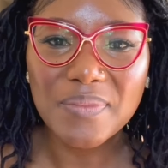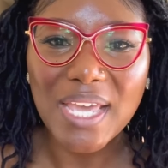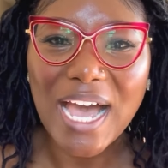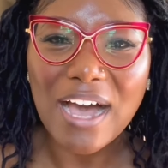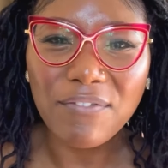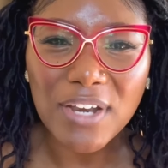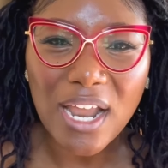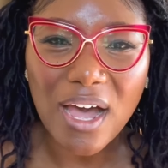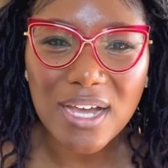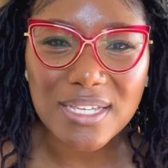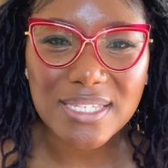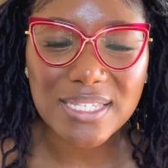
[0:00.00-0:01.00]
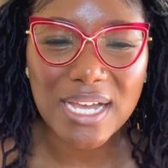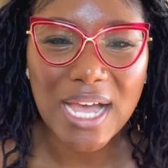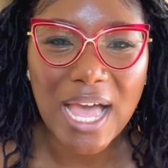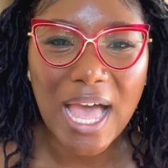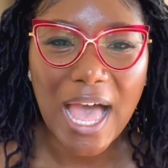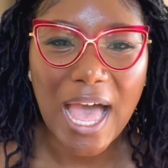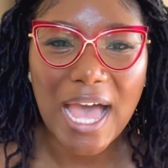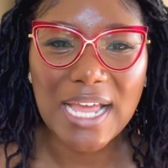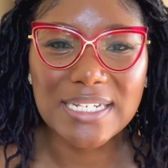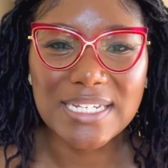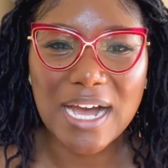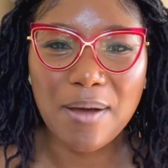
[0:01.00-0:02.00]
have locks
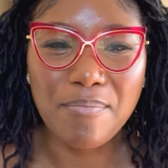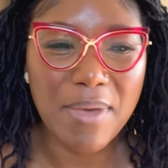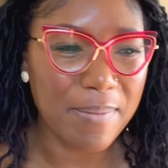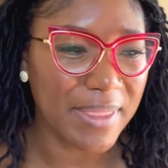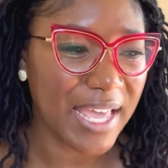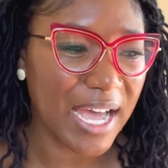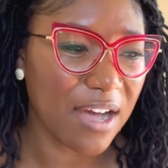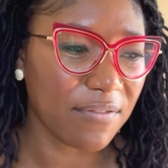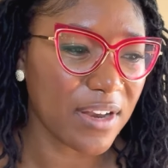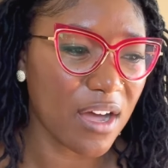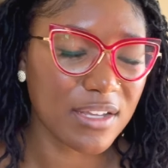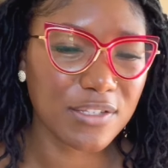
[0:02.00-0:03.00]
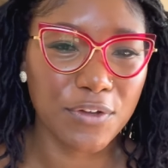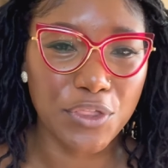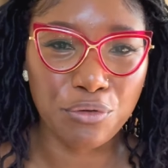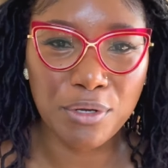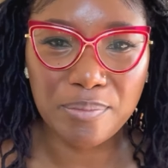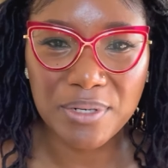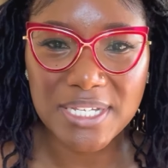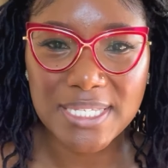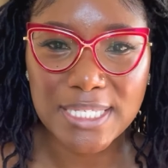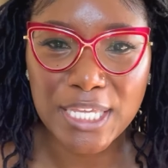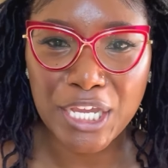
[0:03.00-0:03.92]
and maybe they have locks for 3+